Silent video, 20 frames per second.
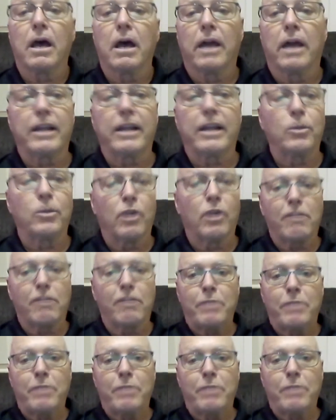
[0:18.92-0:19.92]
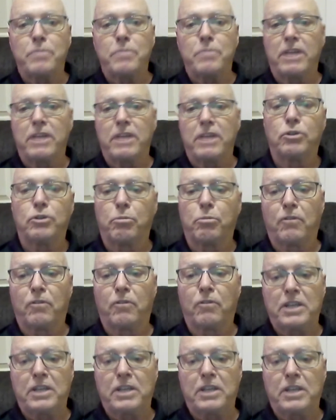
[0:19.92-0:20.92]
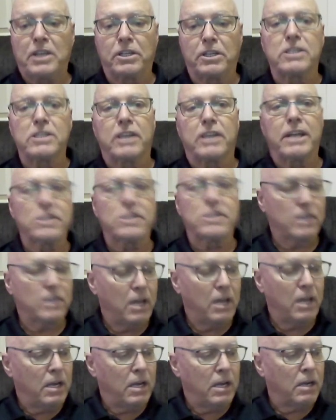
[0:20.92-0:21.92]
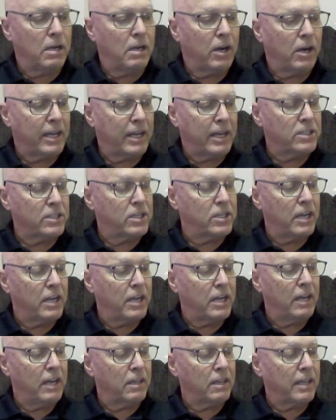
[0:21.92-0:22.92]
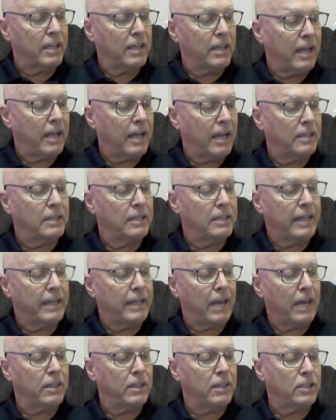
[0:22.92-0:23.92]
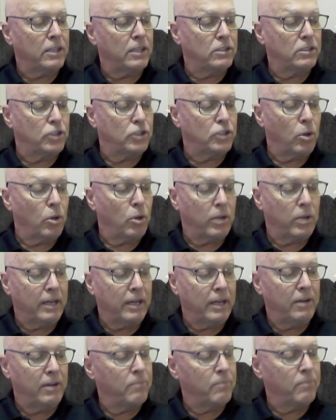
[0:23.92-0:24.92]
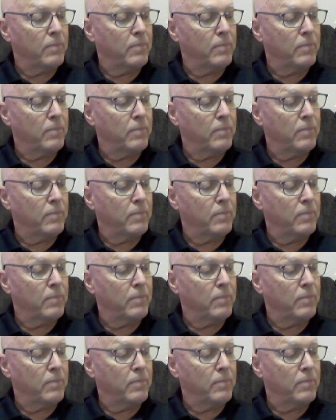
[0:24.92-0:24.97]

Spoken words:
like to welcome everybody to Professional Insights. Our guest today is Cathy Ciolek,